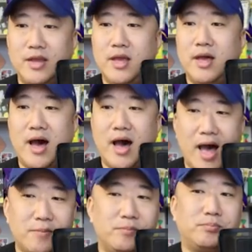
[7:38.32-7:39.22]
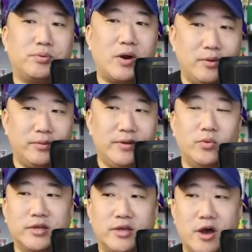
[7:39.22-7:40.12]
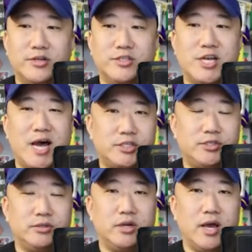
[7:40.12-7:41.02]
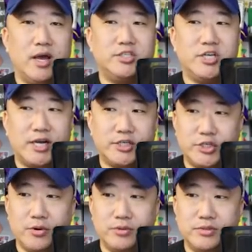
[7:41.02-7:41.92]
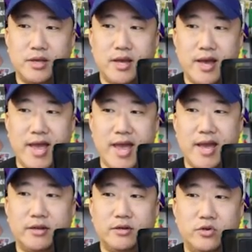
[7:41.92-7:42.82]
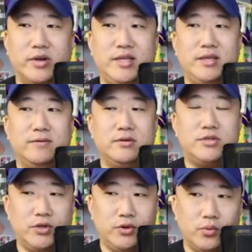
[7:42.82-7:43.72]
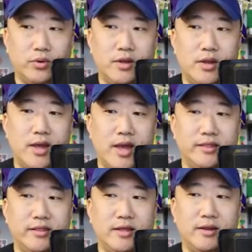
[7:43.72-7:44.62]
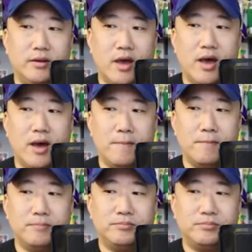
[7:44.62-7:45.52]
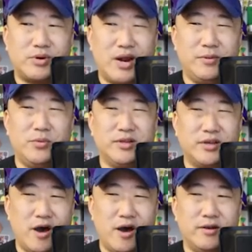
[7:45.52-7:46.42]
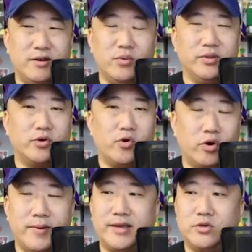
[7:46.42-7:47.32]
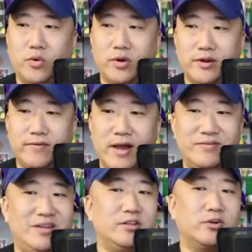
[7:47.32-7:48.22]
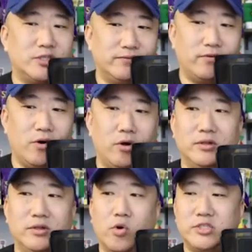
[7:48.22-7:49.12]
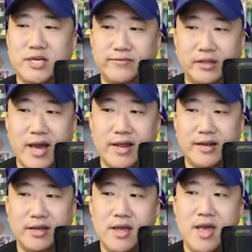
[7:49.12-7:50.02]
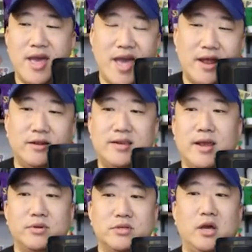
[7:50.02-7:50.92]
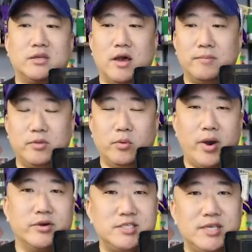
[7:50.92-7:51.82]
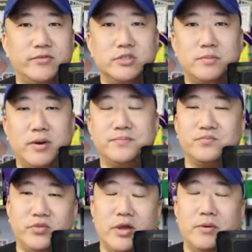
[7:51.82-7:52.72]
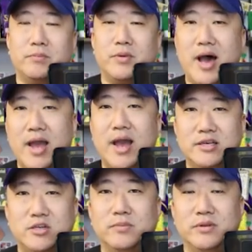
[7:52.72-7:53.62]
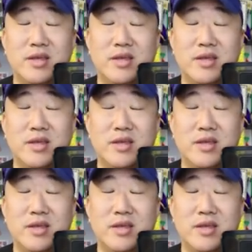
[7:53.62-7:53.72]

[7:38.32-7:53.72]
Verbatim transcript: I probably would have gone Josh uh, Josh Jones uh, at twenty-two, and then um, probably would have gone with a cornerback at twenty-five, either Christian Fulton or Jeff Gladney. And yeah, we talked up the wide receivers, but you know, I, I do.